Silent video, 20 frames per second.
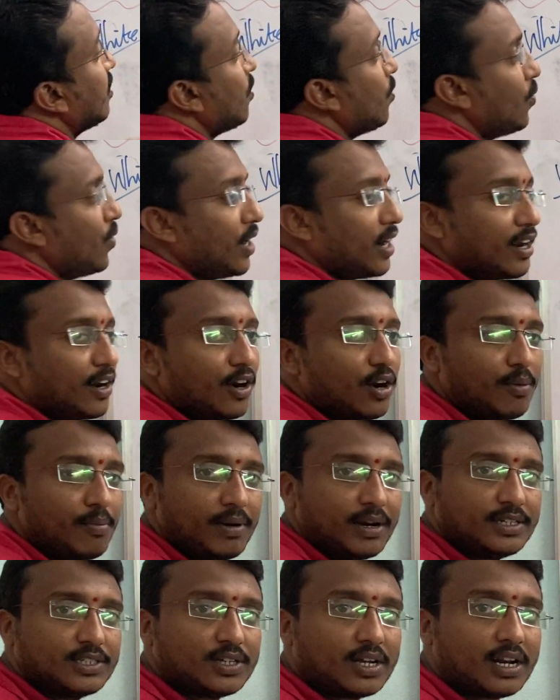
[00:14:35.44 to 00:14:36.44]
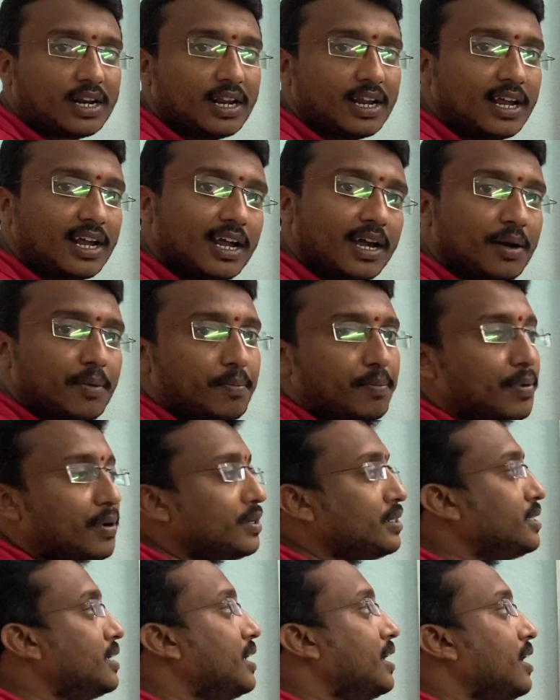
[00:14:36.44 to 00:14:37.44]
Water droplets are
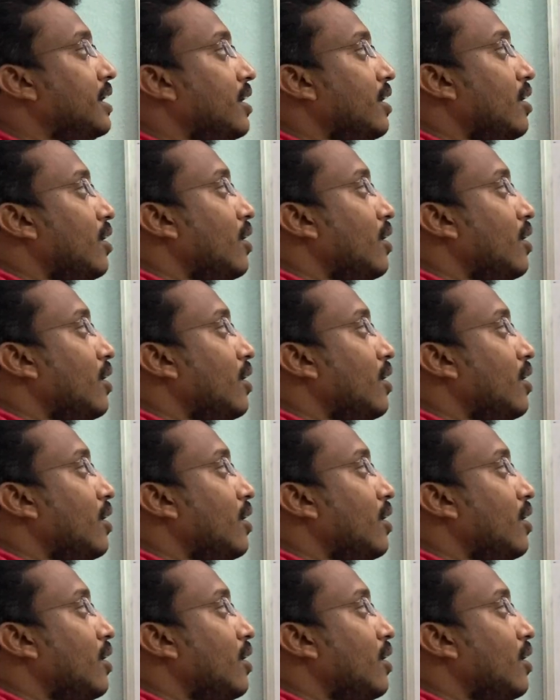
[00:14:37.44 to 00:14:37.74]
present.